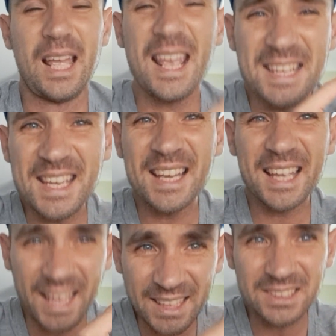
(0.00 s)
Eddie
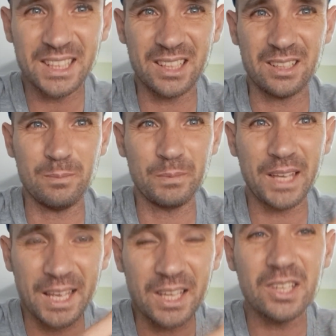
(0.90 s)
Nketiah
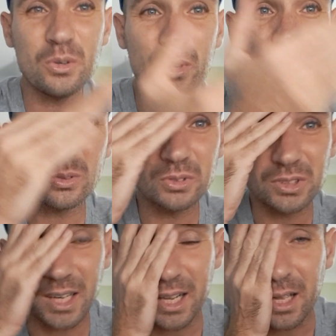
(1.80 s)
getting a new
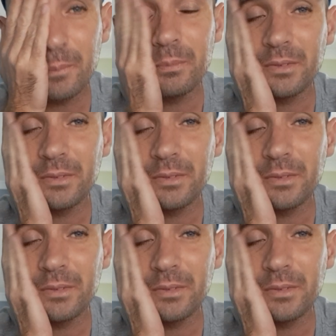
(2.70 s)
contract.